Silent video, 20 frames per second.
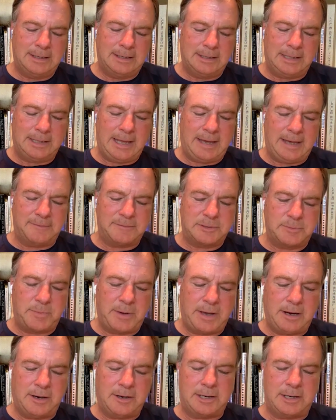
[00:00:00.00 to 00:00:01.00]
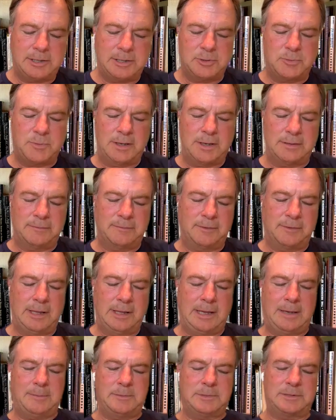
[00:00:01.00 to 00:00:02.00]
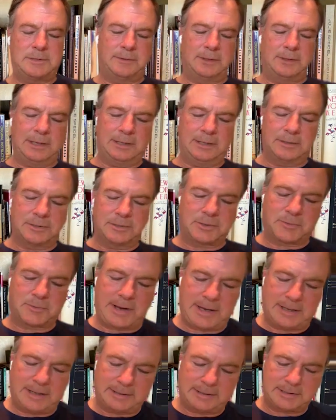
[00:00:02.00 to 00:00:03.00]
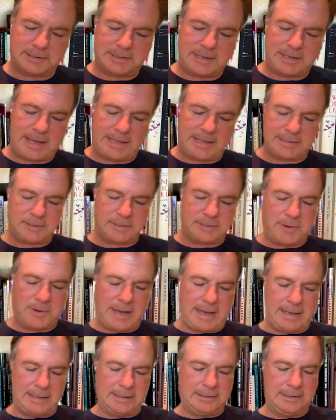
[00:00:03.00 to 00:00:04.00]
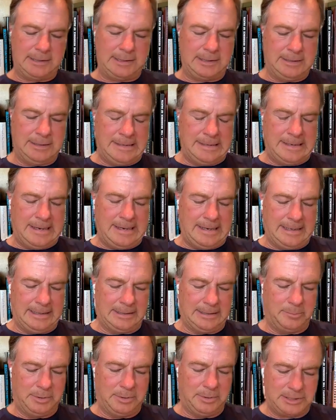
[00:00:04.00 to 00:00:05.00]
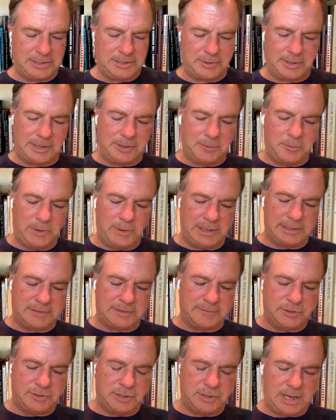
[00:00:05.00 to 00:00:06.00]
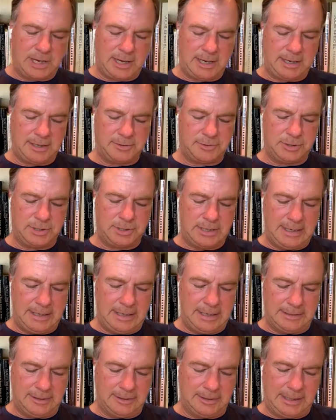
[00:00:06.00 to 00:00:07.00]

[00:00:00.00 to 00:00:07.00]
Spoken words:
Lives perish while the flames of leaders around us dance erratically in the blistering winds of change. Their